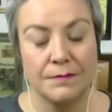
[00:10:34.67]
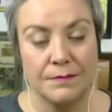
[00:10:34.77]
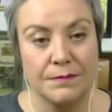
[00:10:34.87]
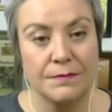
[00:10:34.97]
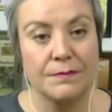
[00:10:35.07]

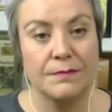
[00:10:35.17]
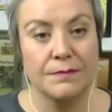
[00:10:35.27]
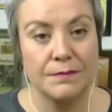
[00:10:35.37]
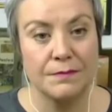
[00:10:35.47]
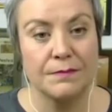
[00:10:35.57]

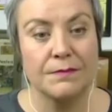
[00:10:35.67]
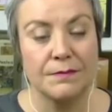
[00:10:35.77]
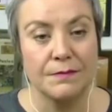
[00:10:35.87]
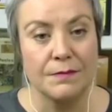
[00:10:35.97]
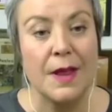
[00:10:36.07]

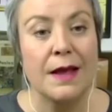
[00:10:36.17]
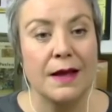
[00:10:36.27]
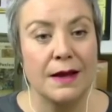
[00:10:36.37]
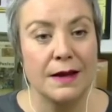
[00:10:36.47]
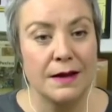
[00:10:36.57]

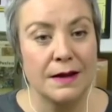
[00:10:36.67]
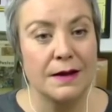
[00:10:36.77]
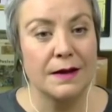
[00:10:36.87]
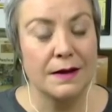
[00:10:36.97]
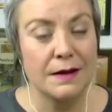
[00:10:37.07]

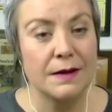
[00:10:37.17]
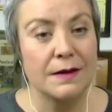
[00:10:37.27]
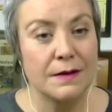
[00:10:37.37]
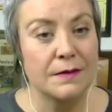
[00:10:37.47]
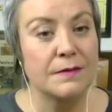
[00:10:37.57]

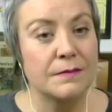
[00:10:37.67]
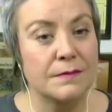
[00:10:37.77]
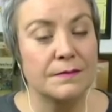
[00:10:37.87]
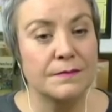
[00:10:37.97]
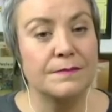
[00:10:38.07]

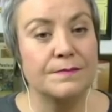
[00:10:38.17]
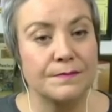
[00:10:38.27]
(silent)